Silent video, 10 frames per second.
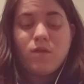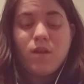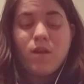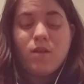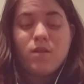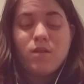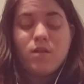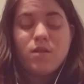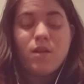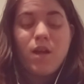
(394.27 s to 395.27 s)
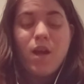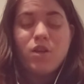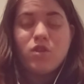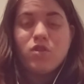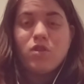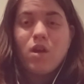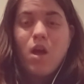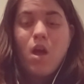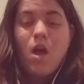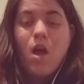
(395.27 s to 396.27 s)
And today I
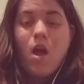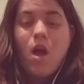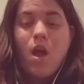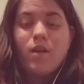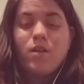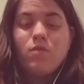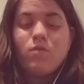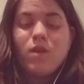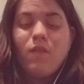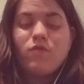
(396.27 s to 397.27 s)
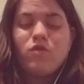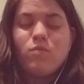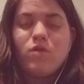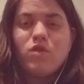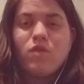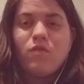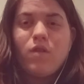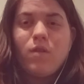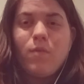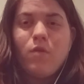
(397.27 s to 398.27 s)
didn't really have so much of
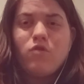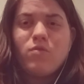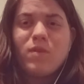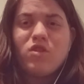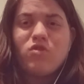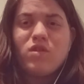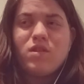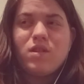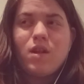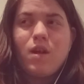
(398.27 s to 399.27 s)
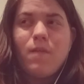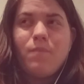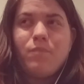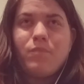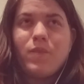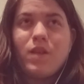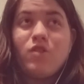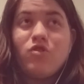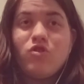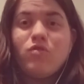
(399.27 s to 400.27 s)
post-traumatic stress
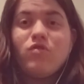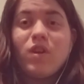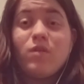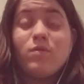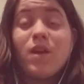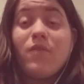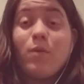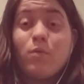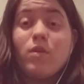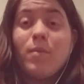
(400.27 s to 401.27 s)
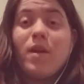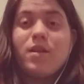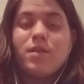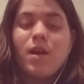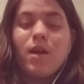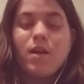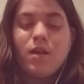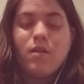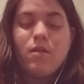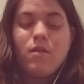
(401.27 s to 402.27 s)
issues. I was having really bad
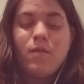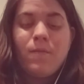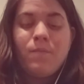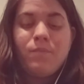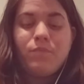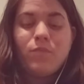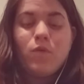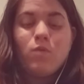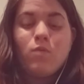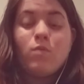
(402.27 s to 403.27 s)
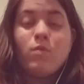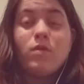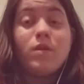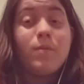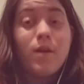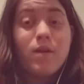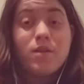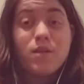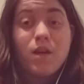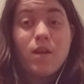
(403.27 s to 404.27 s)
anxiety. Really bad
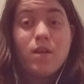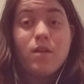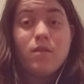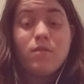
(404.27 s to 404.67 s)
anxiety.